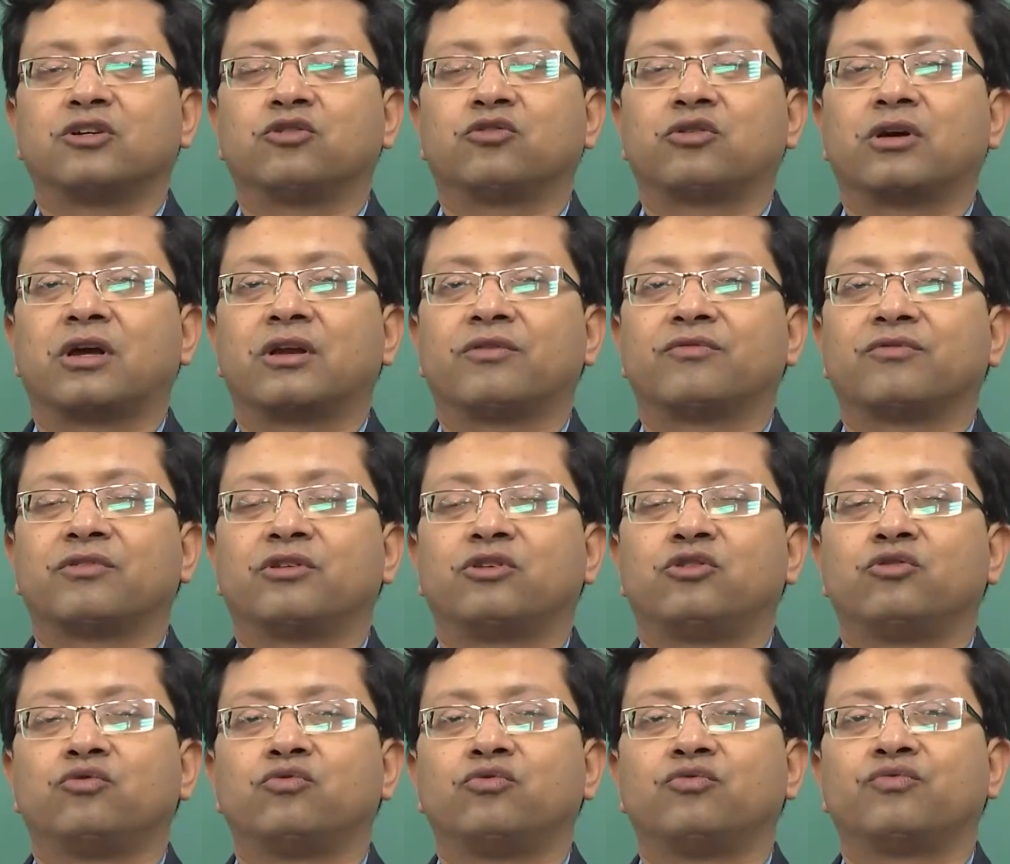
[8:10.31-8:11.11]
you
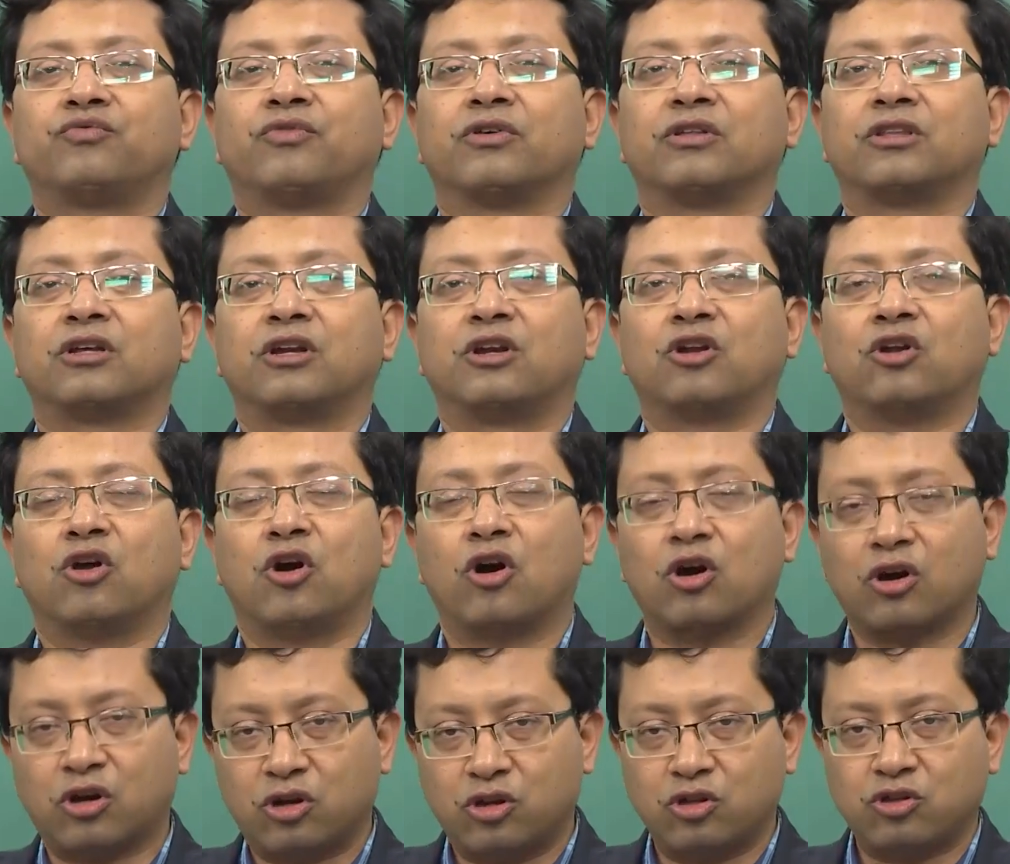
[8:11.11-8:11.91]
can do for the
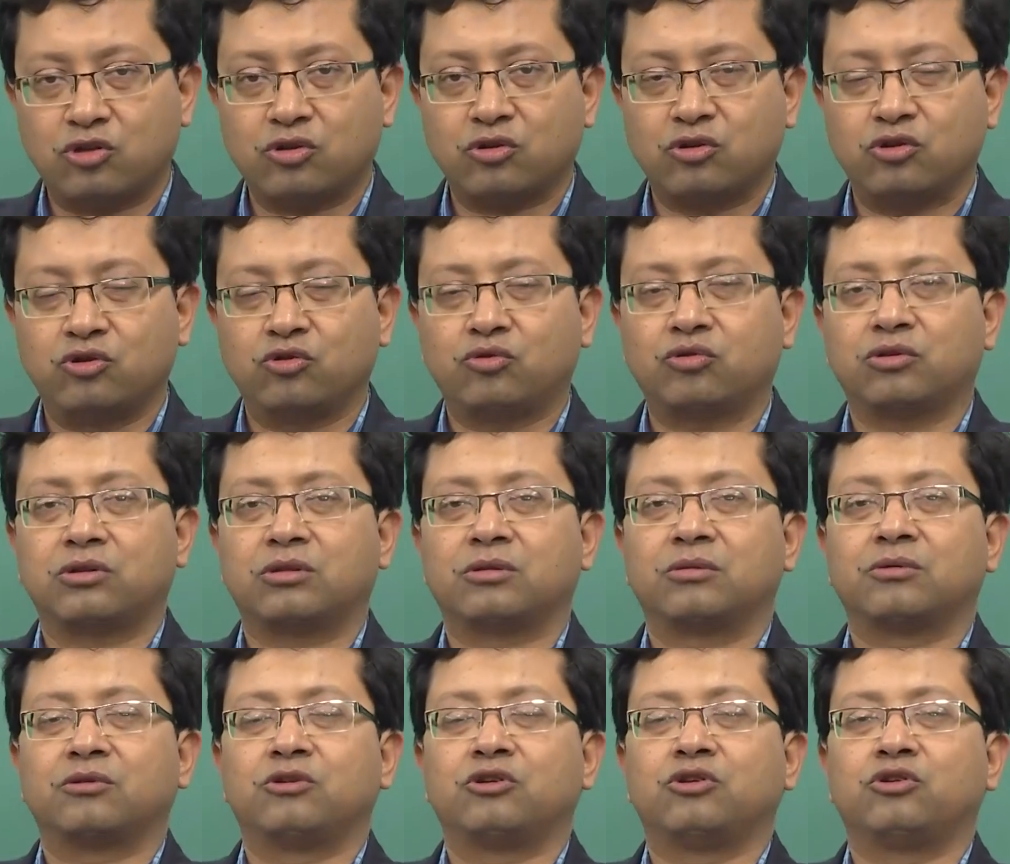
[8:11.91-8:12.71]
log
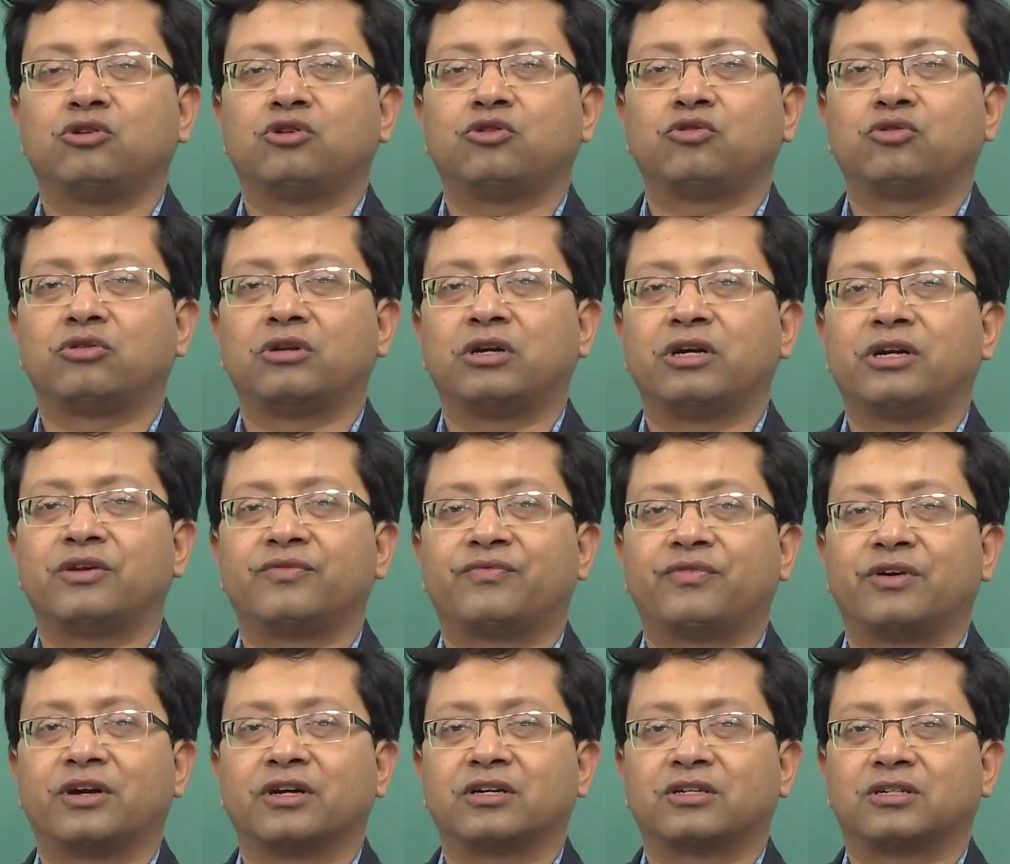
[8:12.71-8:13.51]

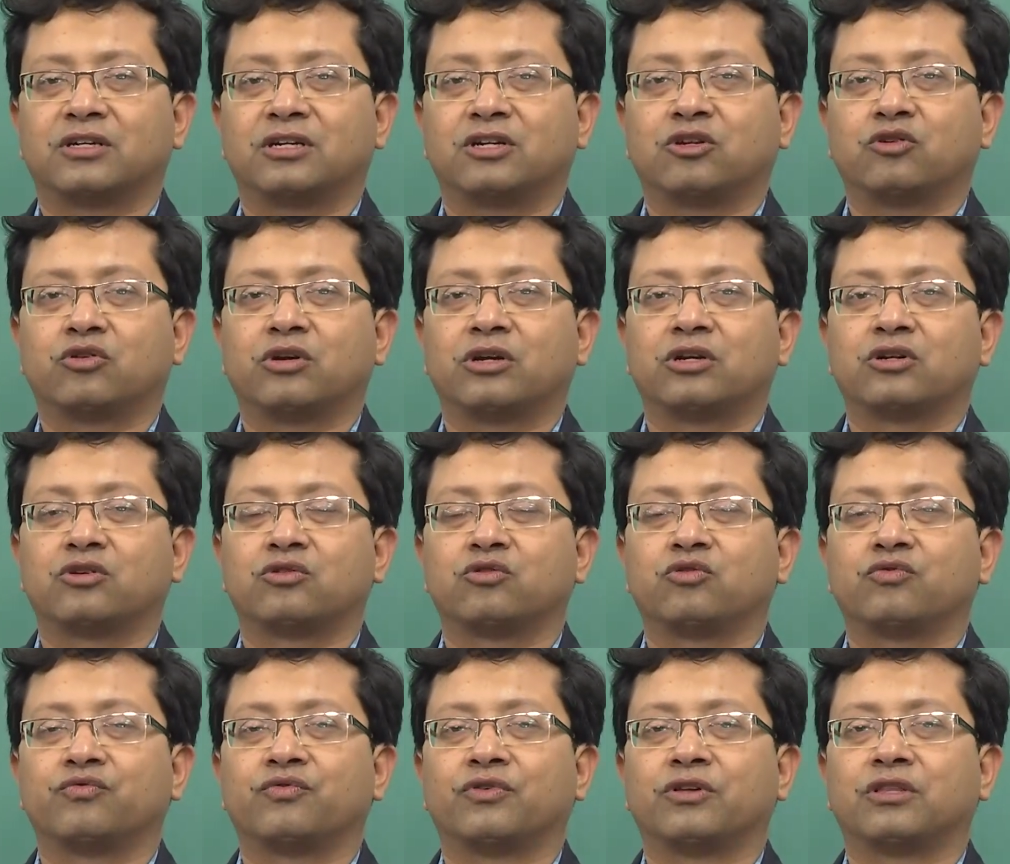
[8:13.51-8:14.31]
utility function, you
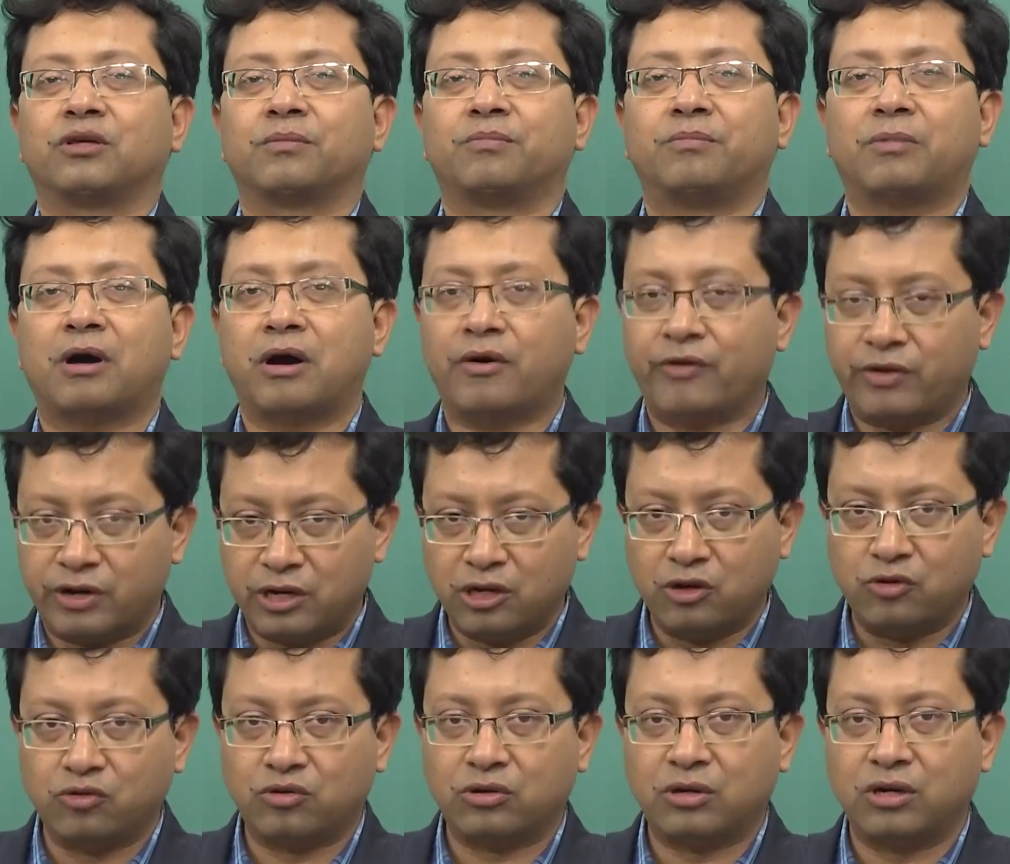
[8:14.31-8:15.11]
can do for the
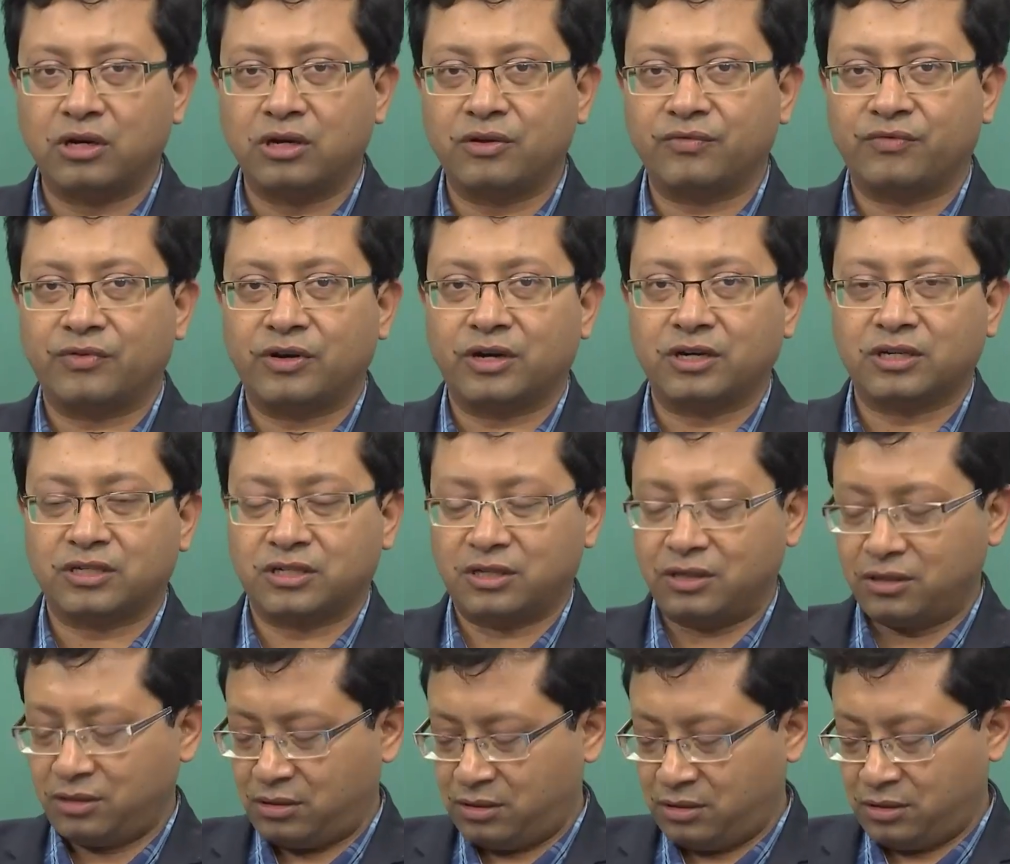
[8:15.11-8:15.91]
power utility
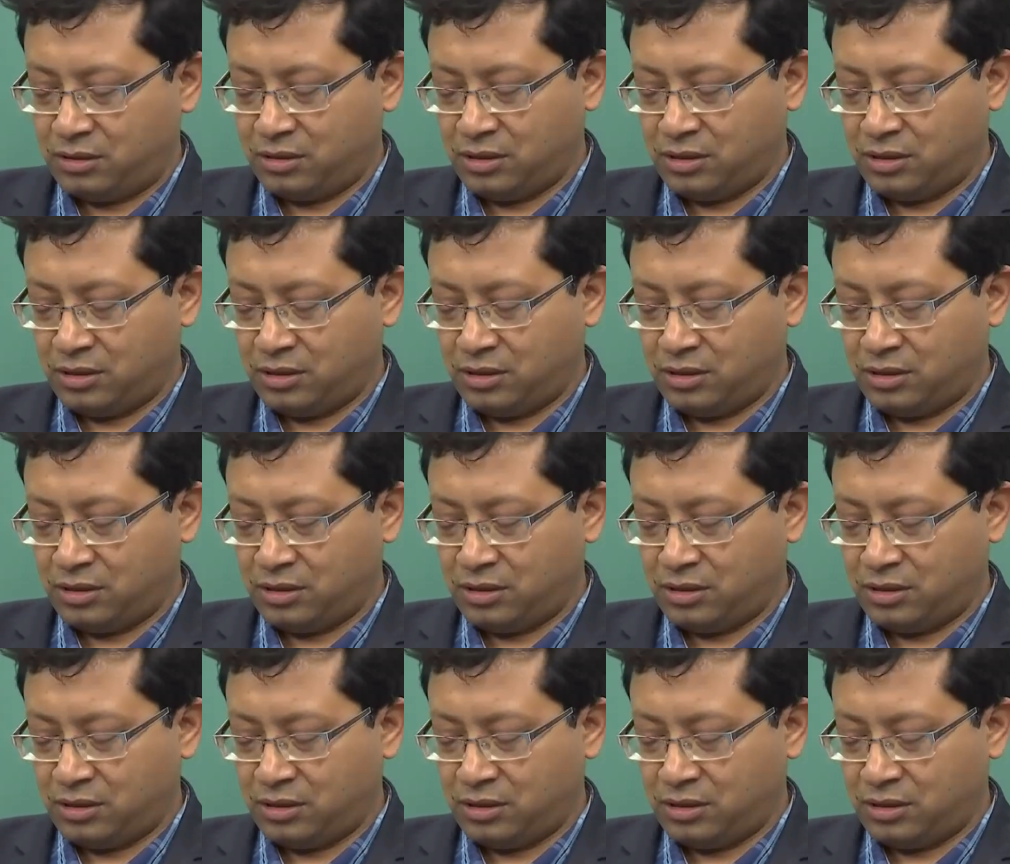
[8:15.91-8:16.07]
function,